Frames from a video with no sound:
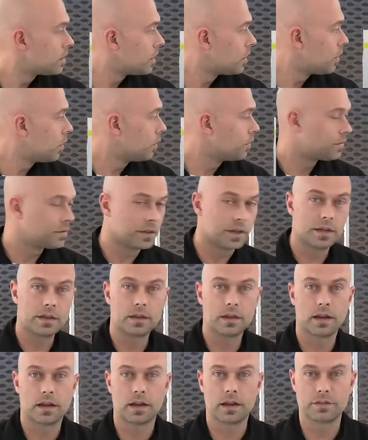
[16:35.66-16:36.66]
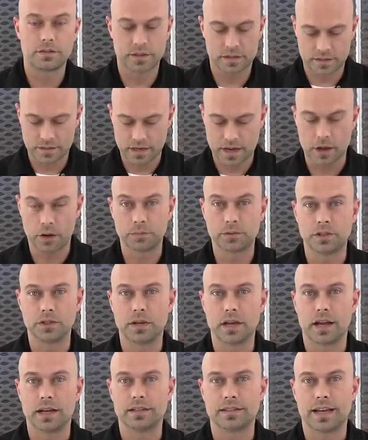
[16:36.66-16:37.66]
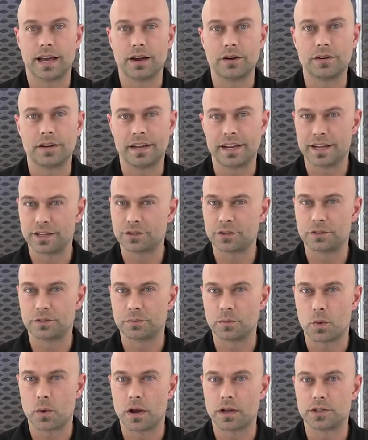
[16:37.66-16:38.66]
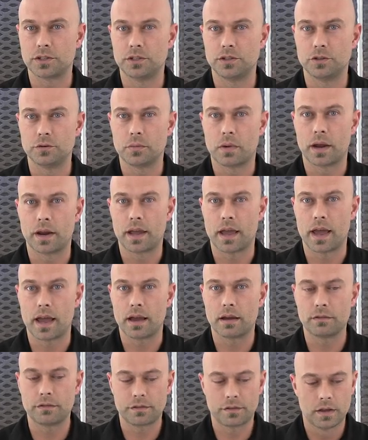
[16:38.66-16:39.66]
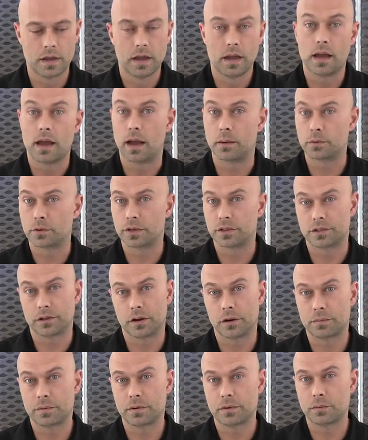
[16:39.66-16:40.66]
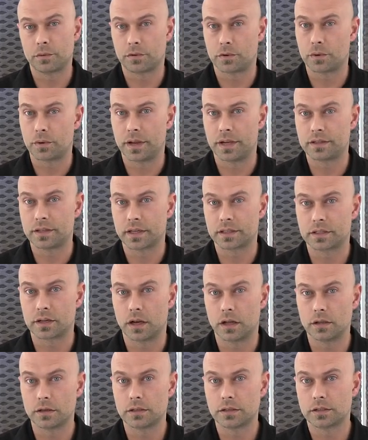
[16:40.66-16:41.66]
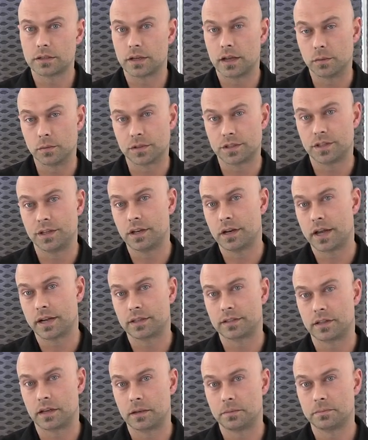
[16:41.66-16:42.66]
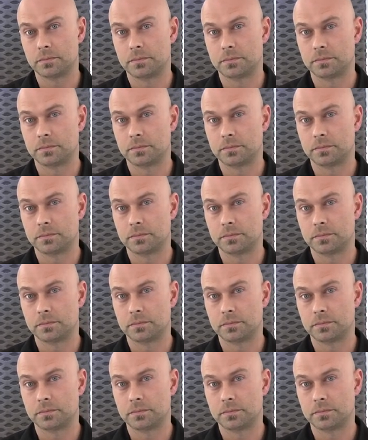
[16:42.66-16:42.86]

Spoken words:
hopefully this helped you guys out and answered some questions you might have. I'm Chris Arpin with Createx Colors, and we'll see you next time.